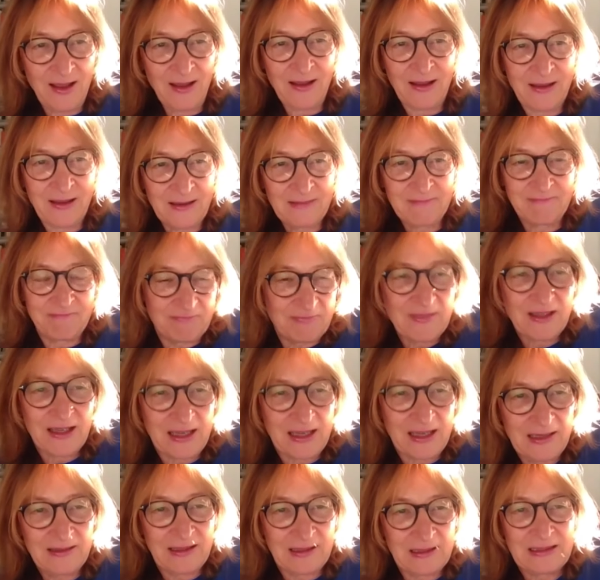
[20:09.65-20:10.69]
that
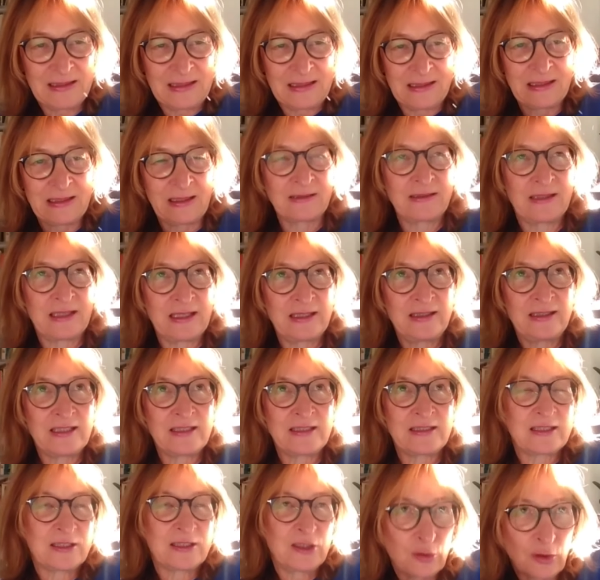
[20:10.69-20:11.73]

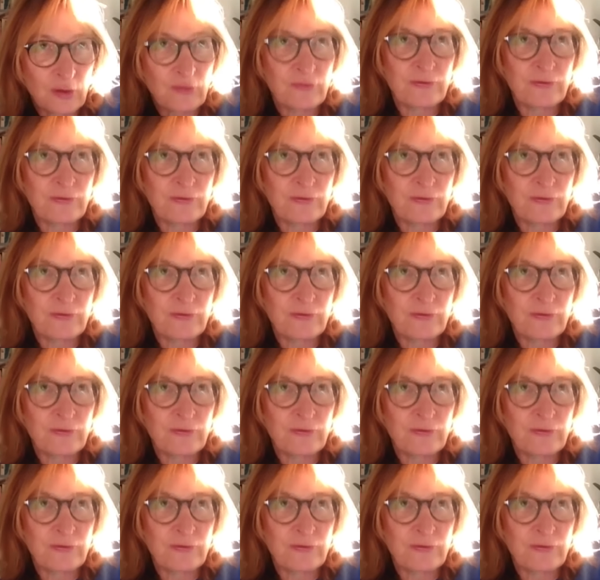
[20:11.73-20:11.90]
it's